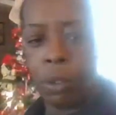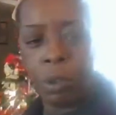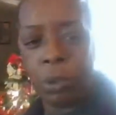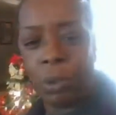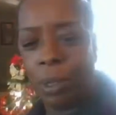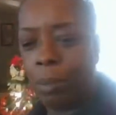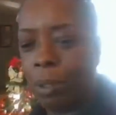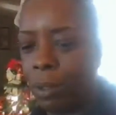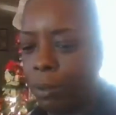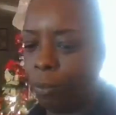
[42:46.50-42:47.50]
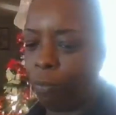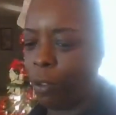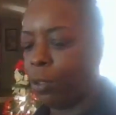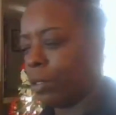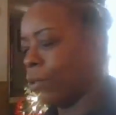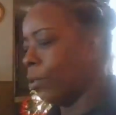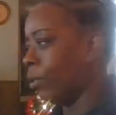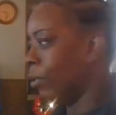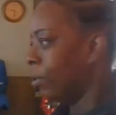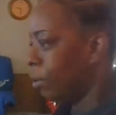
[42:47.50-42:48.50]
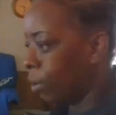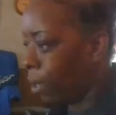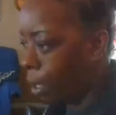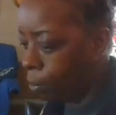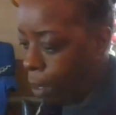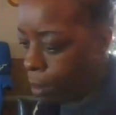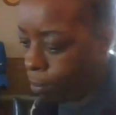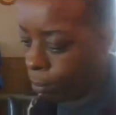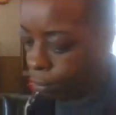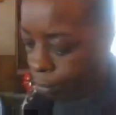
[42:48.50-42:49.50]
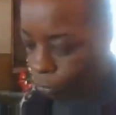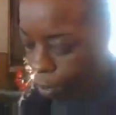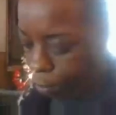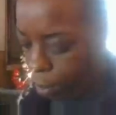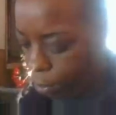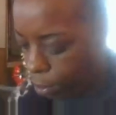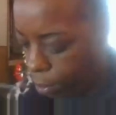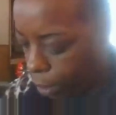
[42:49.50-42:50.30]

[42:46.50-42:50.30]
the Christmas tree up until the first, or I, my grandpa used to